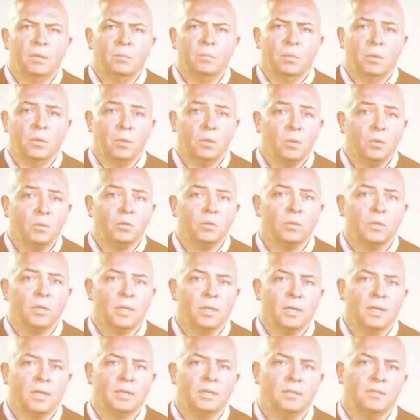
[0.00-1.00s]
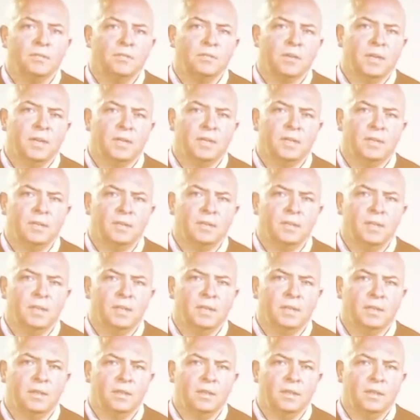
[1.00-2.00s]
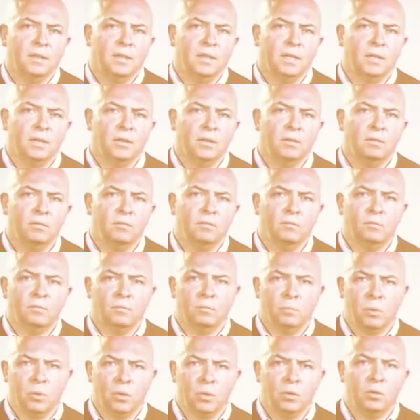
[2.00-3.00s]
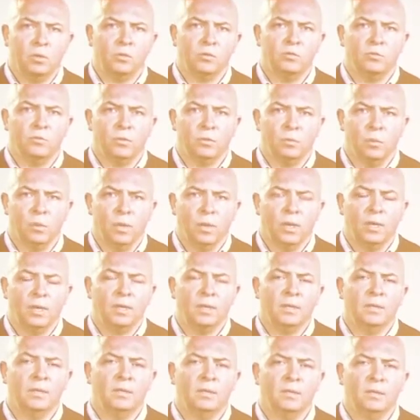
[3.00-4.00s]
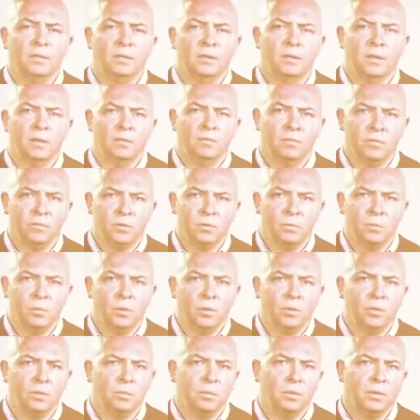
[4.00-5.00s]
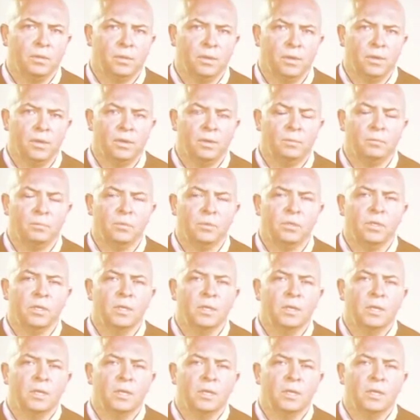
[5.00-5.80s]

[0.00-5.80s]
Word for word: but also they liked the fact that they could pause, rewind, and view multiple times.